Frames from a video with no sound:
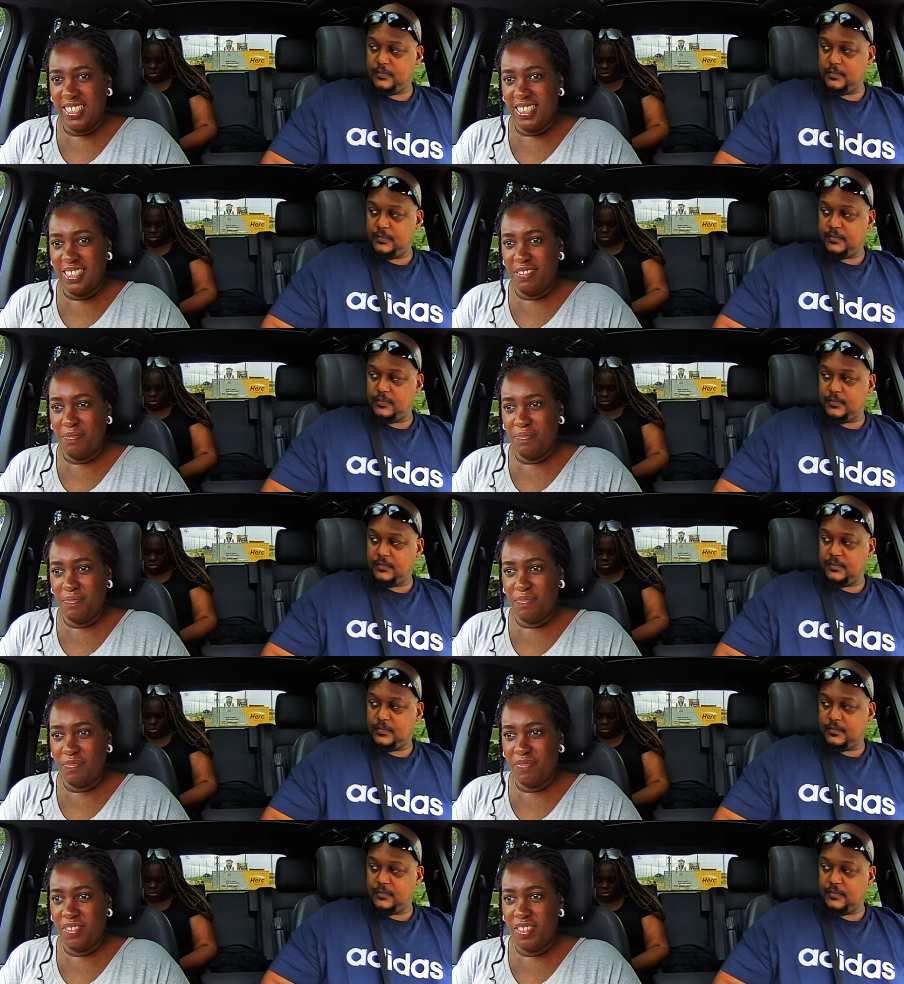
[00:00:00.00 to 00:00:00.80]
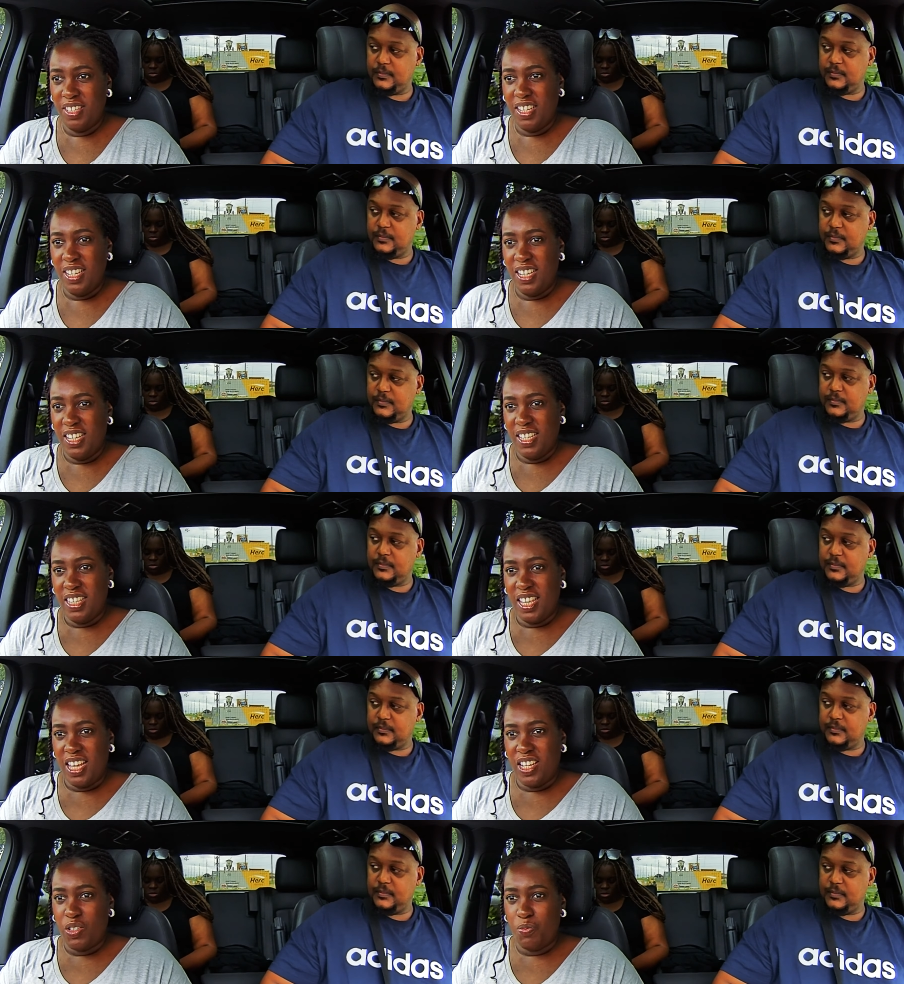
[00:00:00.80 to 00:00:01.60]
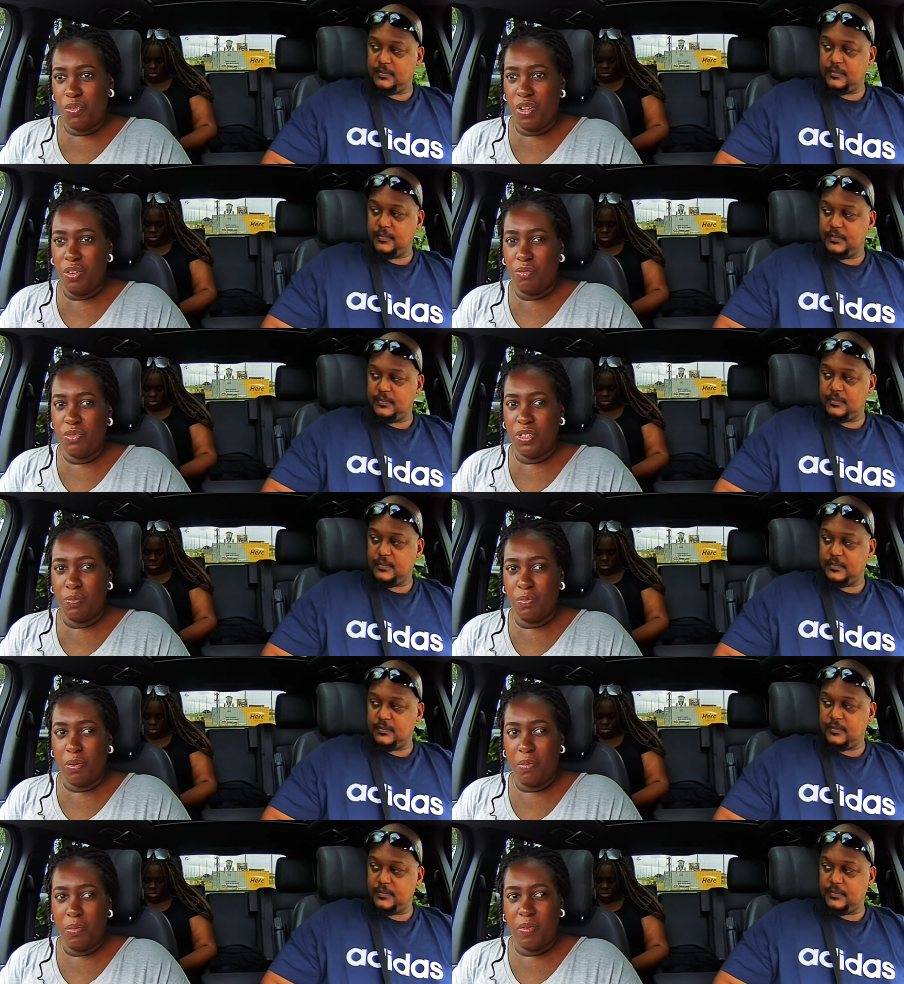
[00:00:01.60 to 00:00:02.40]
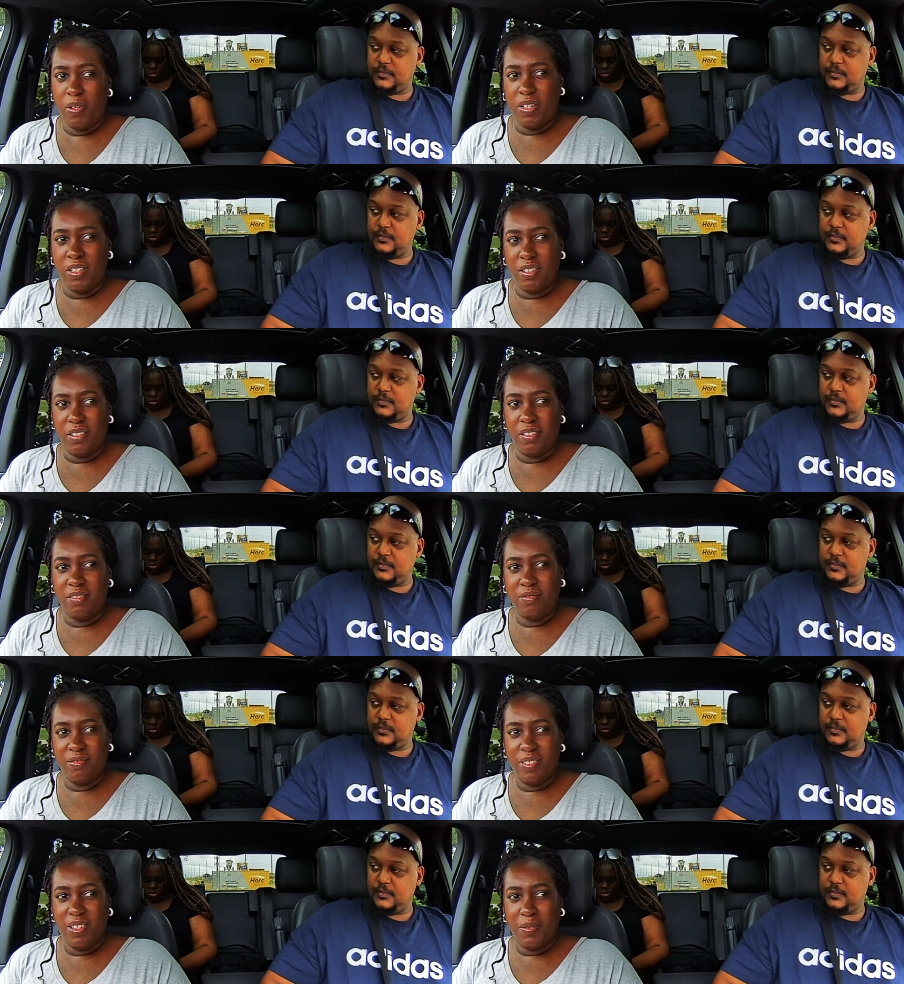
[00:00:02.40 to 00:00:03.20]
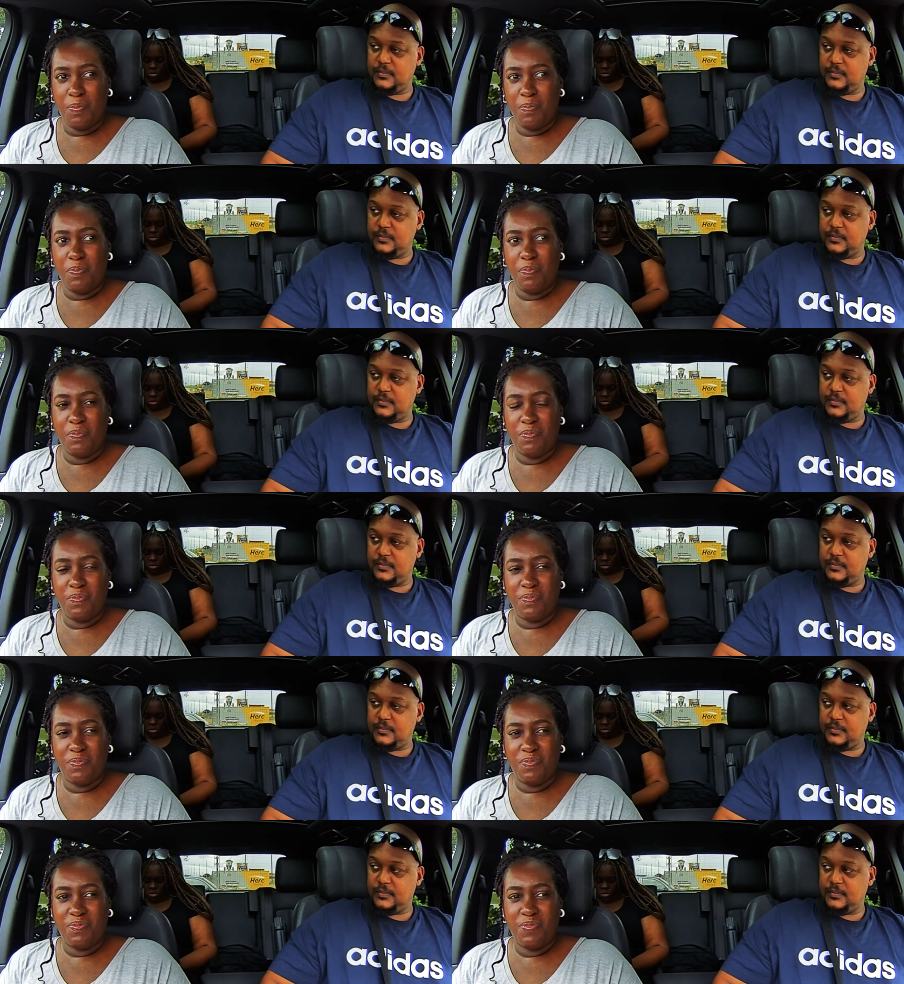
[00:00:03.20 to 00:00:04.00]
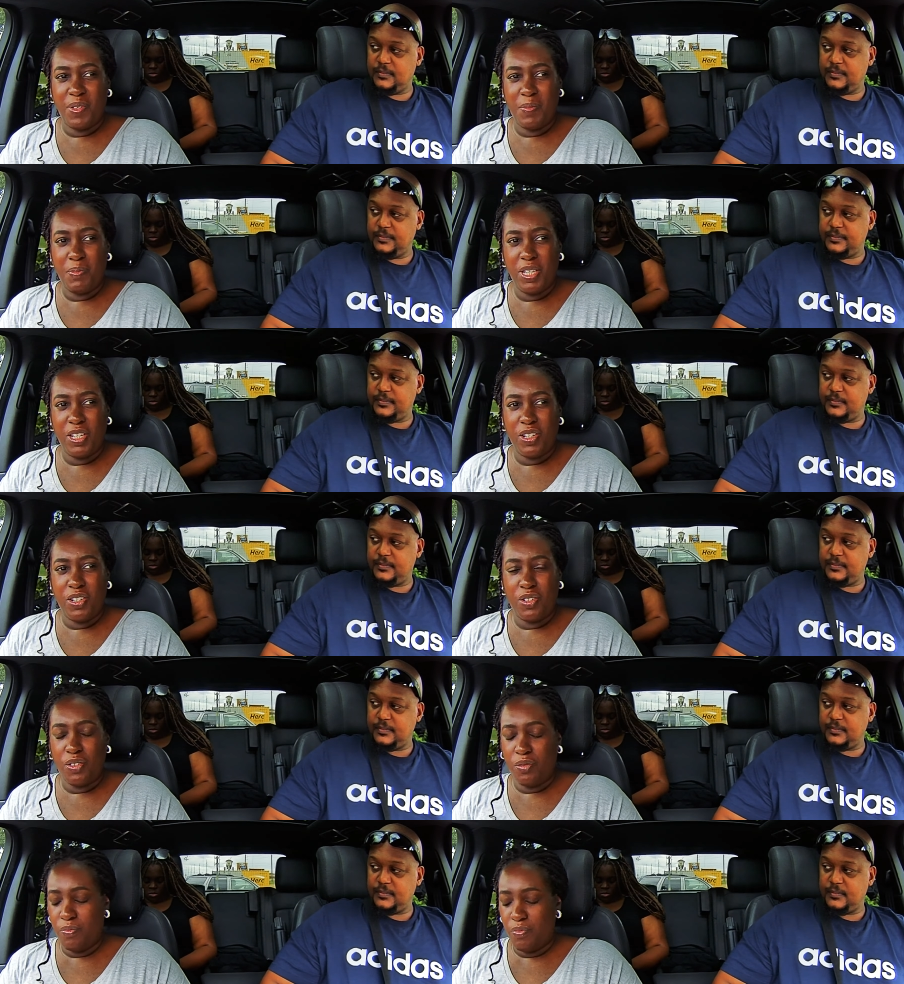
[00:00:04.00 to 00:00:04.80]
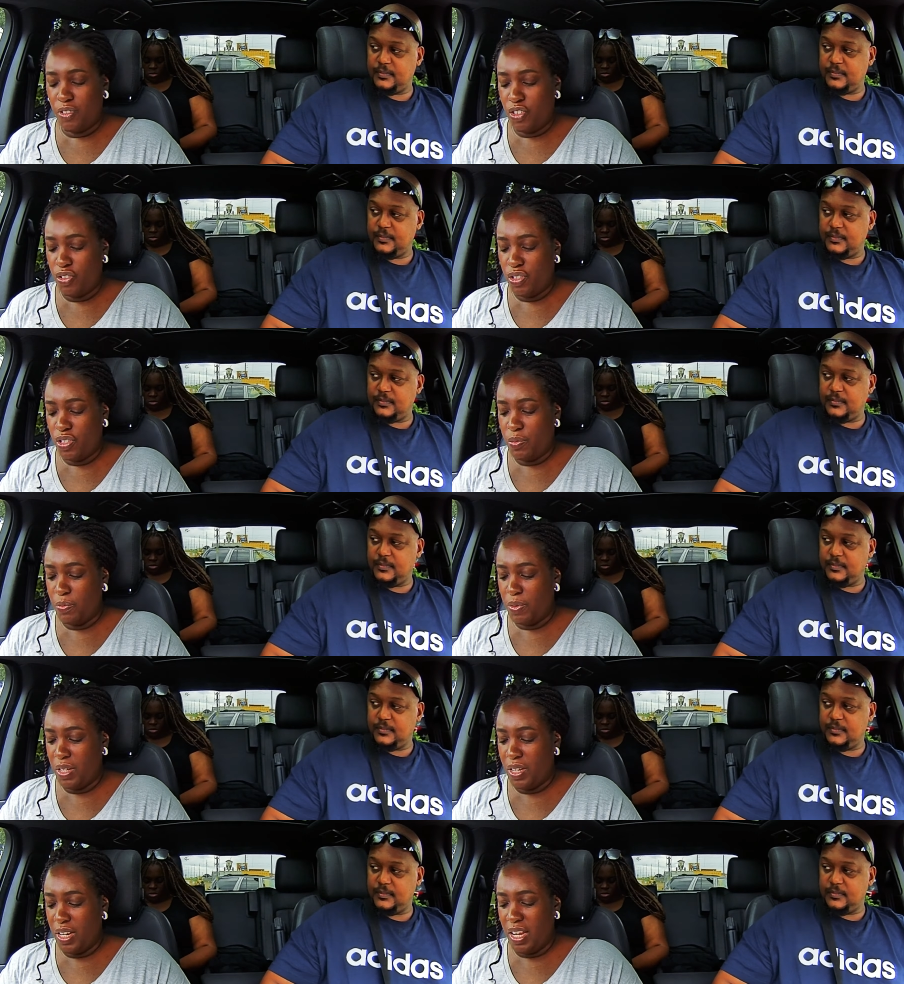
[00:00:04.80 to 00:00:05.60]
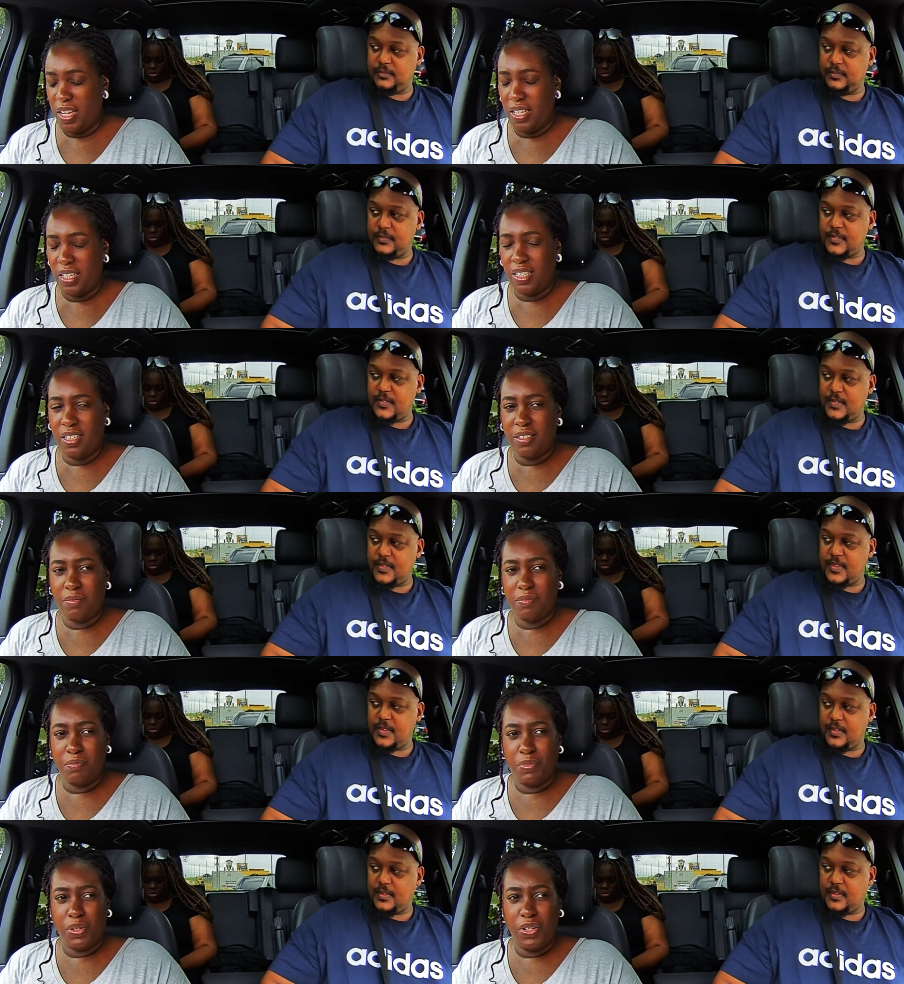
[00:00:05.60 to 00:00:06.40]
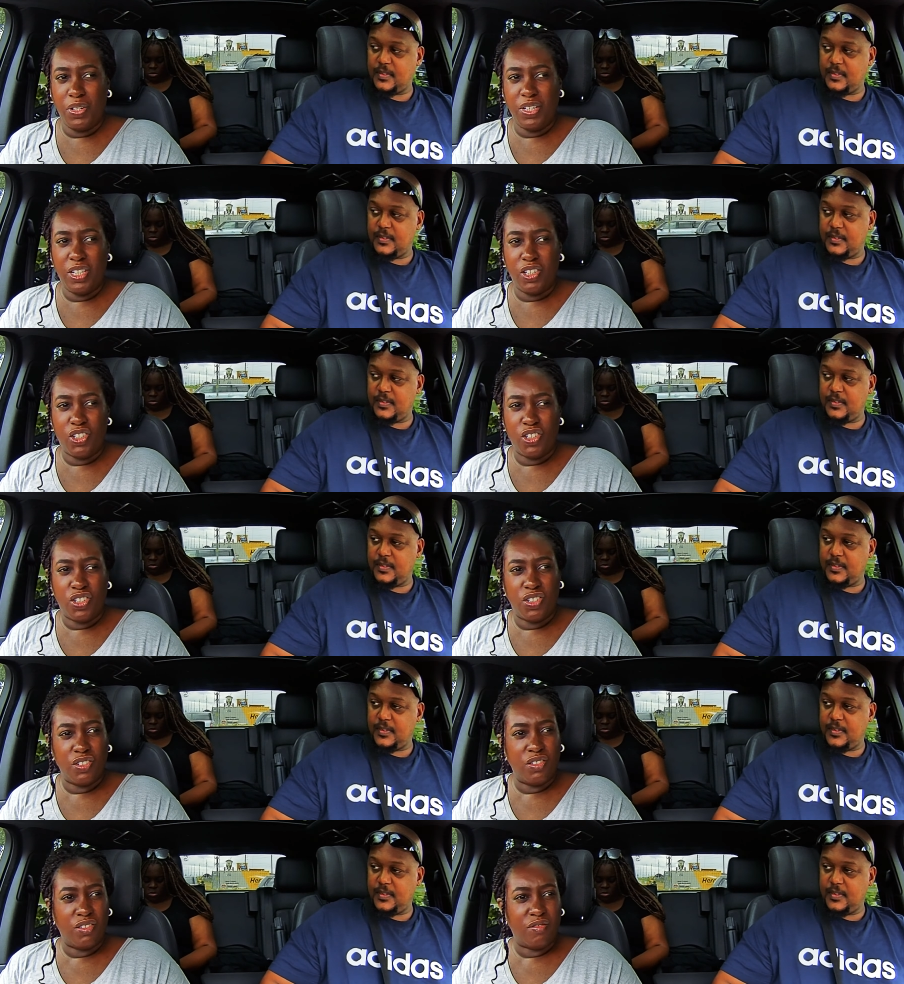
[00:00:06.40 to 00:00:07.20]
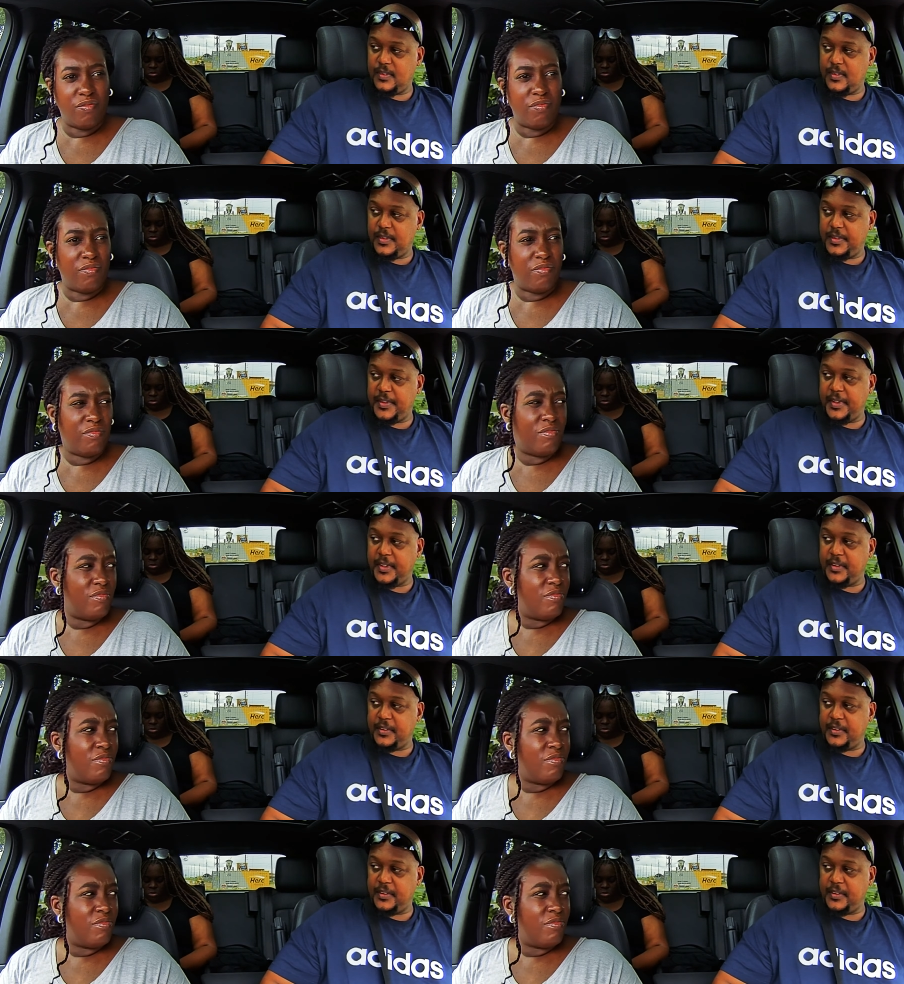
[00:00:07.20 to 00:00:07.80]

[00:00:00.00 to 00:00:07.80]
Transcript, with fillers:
Speaker 1: Um, the hash brown was probably a bit crispy, like burnish. Yeah.